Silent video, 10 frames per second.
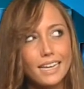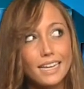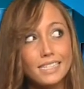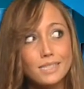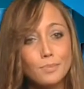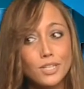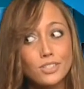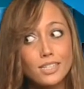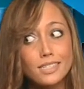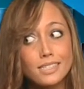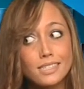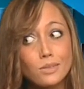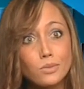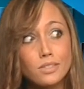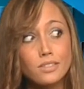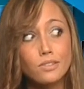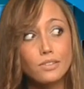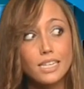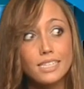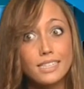especially since it was so
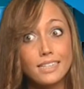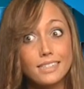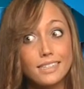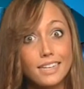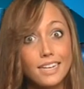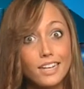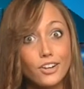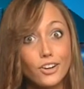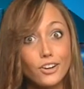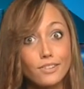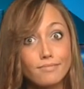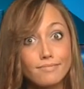easy to hear.